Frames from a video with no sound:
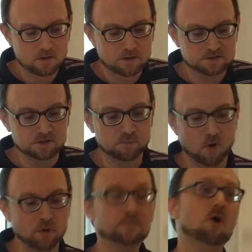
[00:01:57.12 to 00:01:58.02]
This is a
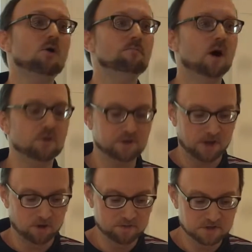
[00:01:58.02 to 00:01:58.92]
poem called Mother
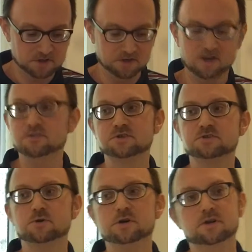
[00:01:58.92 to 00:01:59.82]
Television and the
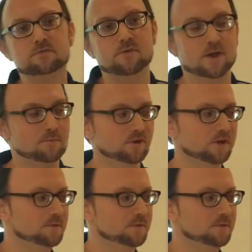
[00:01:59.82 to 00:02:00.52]
Surrogate Family.